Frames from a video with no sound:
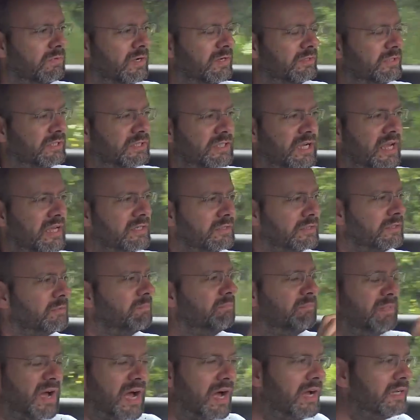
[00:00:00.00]
Vantage S,
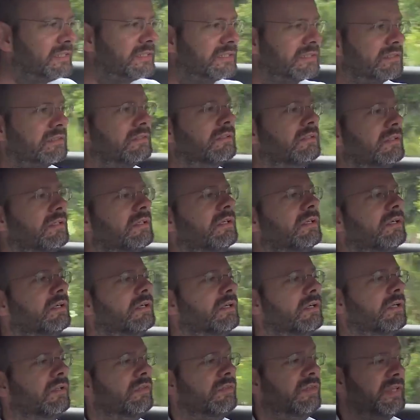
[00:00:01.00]
but
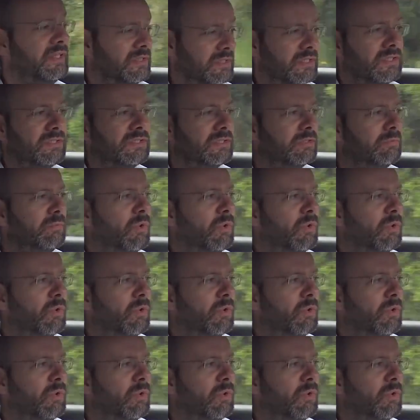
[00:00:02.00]
this is the